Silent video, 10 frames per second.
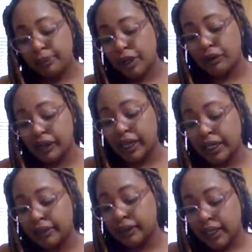
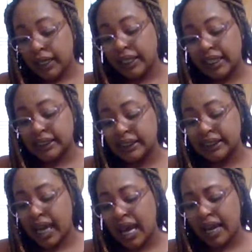Period. That's a
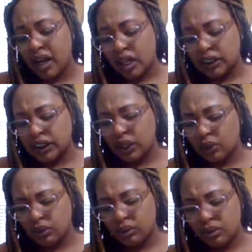sign. So
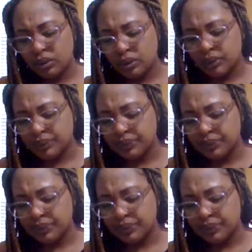ooh.